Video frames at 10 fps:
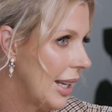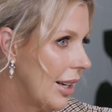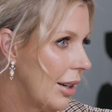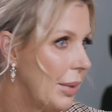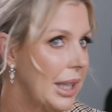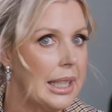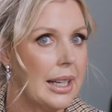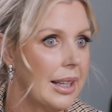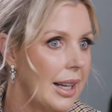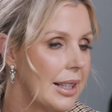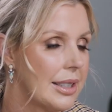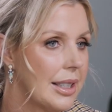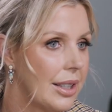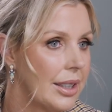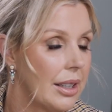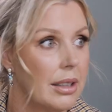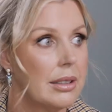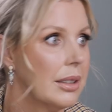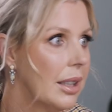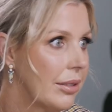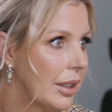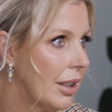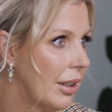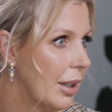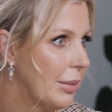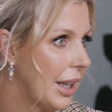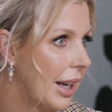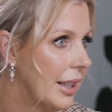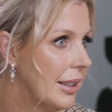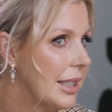and I'd barely get to the house and I'd think, oh, I've got to go home again.